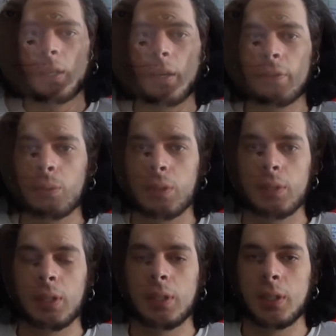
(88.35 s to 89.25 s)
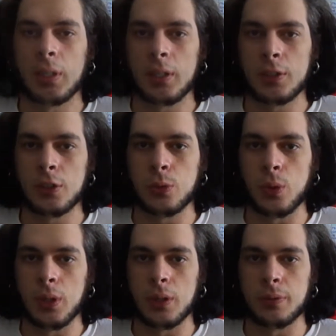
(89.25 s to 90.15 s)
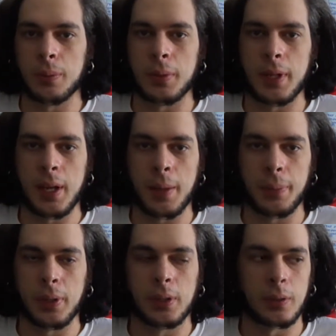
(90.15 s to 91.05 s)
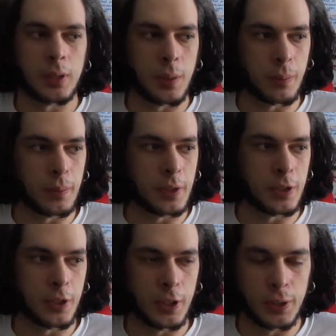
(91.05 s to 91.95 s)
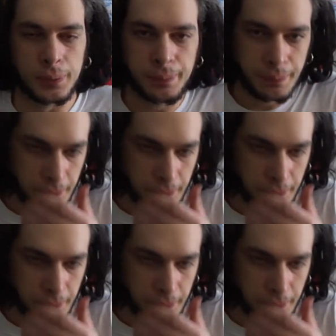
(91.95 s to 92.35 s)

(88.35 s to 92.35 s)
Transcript: Hey everyone, I just woke up from a nap a couple minutes ago.